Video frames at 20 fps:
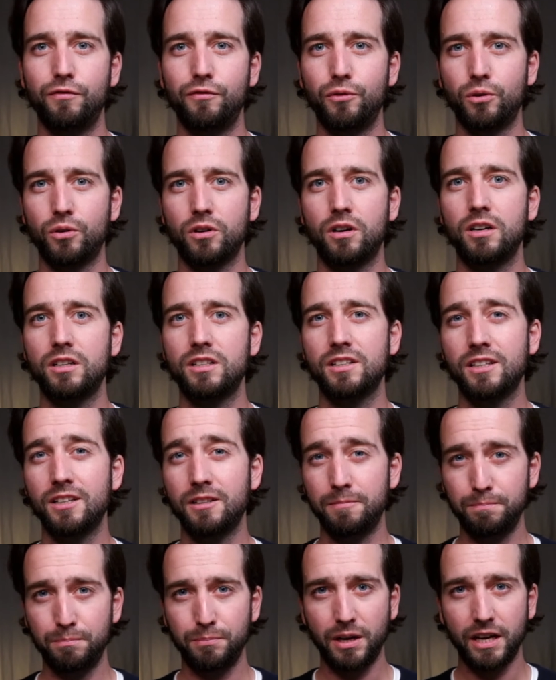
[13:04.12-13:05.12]
for
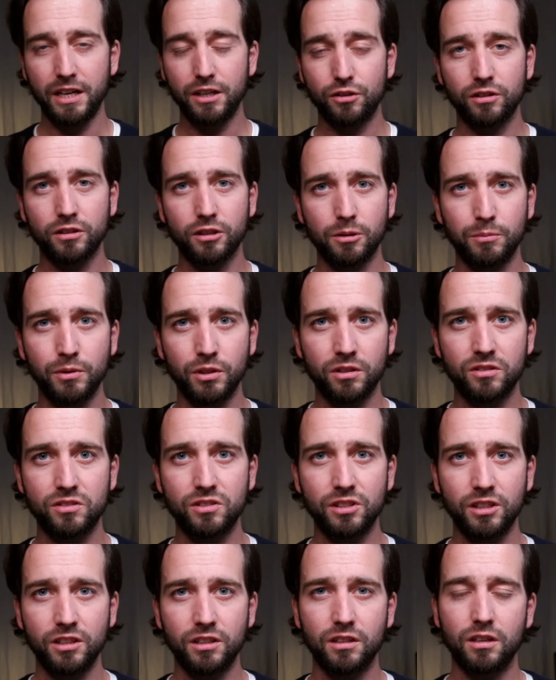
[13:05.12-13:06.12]
the Patreon
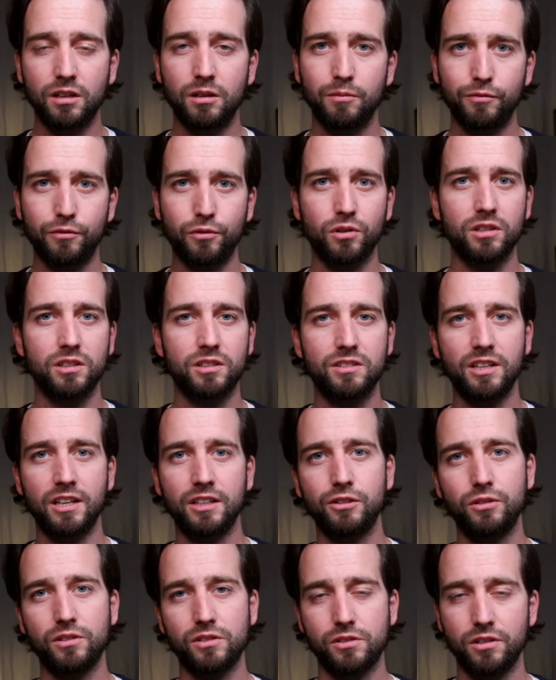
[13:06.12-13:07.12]
community for the
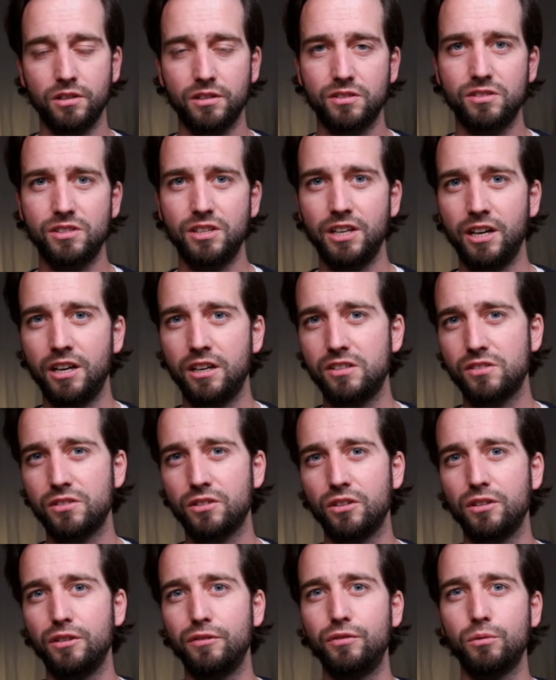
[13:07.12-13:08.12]
$10 tier.
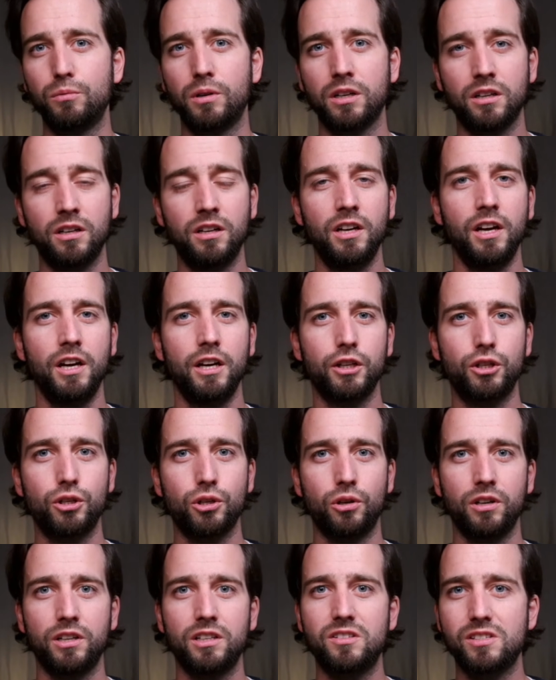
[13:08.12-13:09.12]
So if you want to
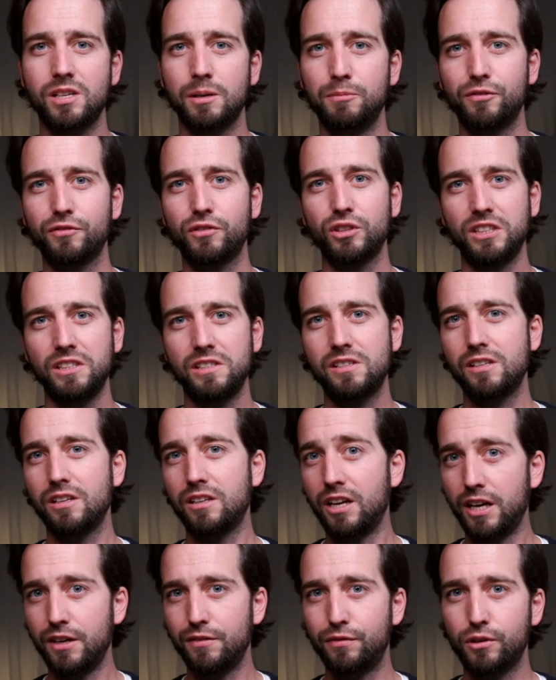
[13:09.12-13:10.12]
join some of these
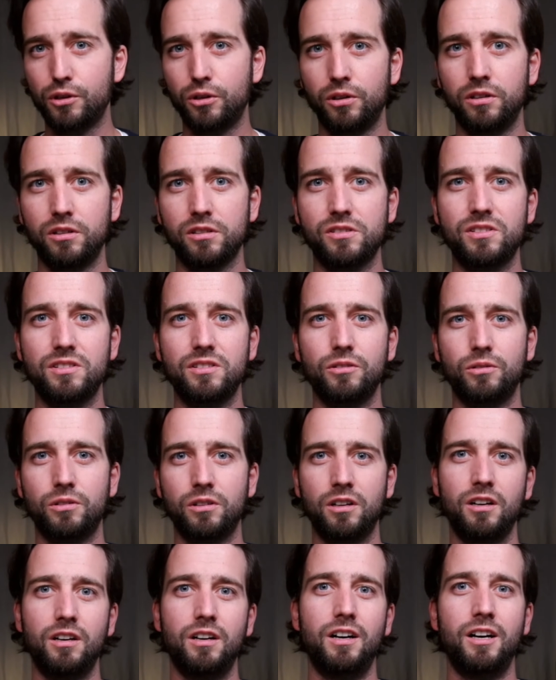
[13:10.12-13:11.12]
live calls
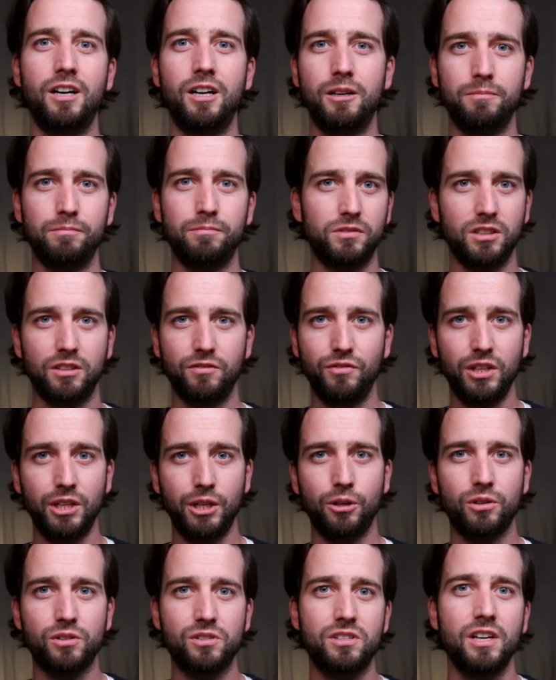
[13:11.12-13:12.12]
or the
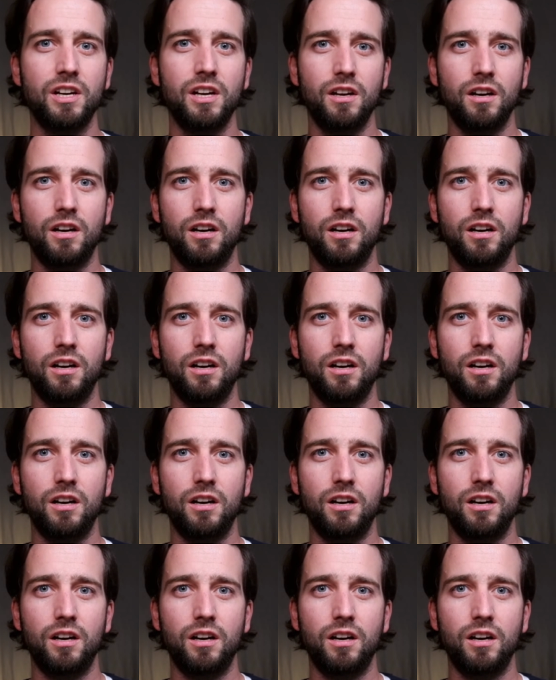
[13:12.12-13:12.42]
videos,